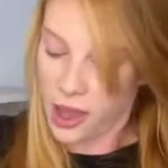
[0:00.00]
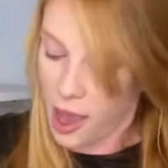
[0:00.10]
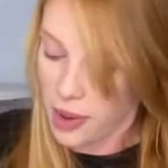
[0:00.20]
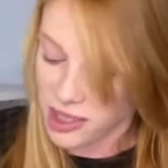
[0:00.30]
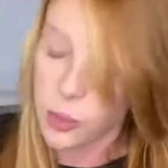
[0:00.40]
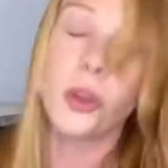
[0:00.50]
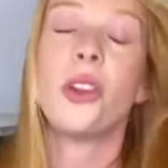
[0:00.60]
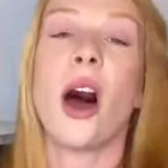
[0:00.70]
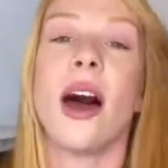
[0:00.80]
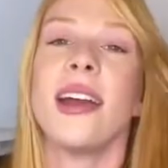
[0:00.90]
I picked up a
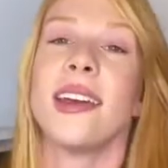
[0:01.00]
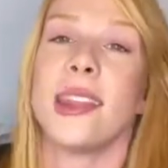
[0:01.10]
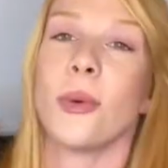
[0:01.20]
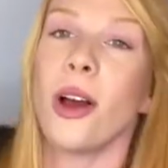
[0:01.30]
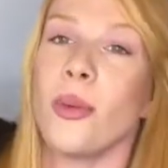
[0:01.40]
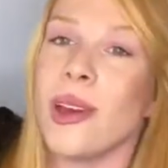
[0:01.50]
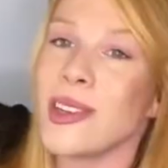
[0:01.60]
lot and they were all in my